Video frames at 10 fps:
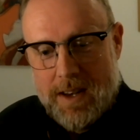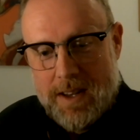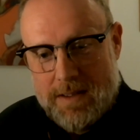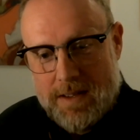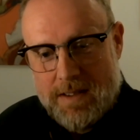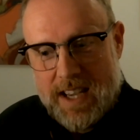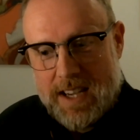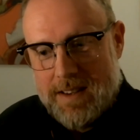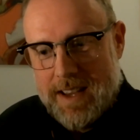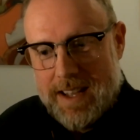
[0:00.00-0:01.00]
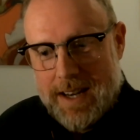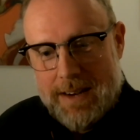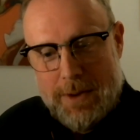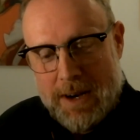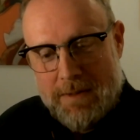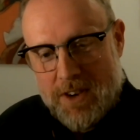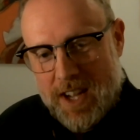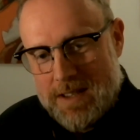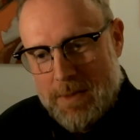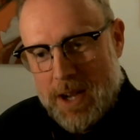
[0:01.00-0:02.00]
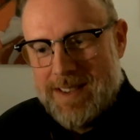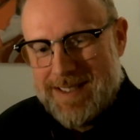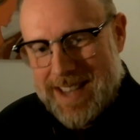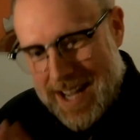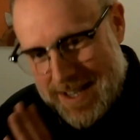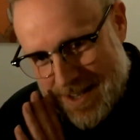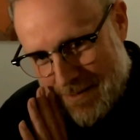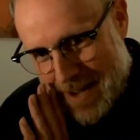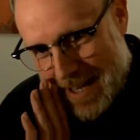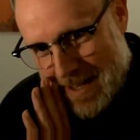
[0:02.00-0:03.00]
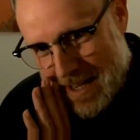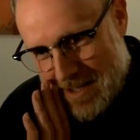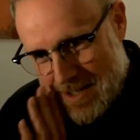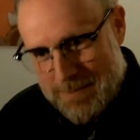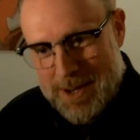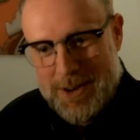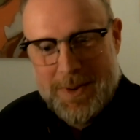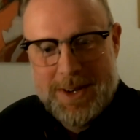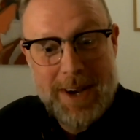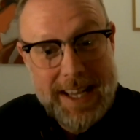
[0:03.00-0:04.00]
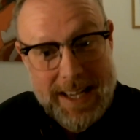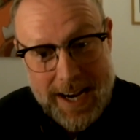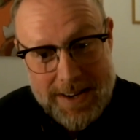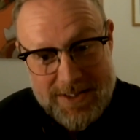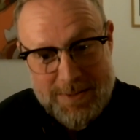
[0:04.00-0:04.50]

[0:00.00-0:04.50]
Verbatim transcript: And it's the second thing that everybody forgets about. It's cache invalidation, but no one really cares